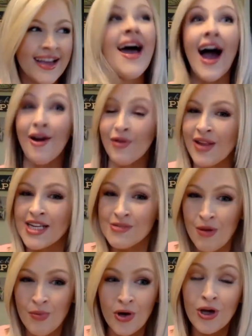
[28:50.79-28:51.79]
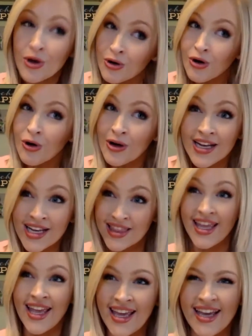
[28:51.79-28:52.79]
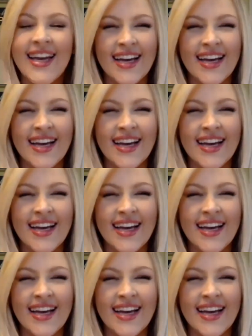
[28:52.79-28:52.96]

I realize people can Google anything.